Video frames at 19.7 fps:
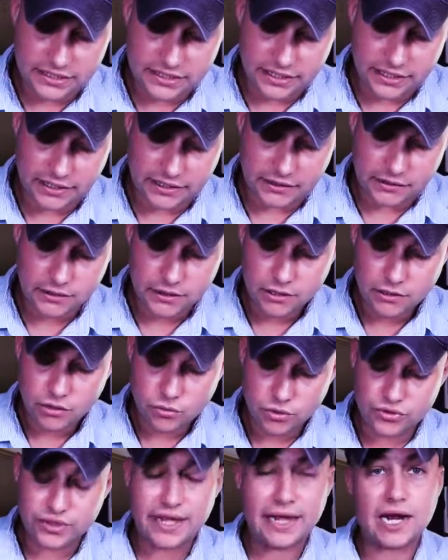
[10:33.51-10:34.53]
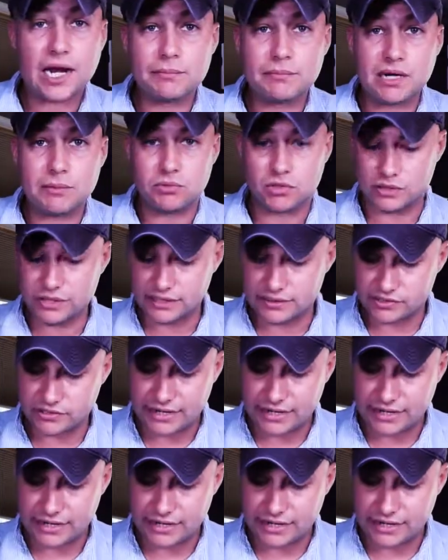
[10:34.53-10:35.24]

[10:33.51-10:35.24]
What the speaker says: there where the air bubble is.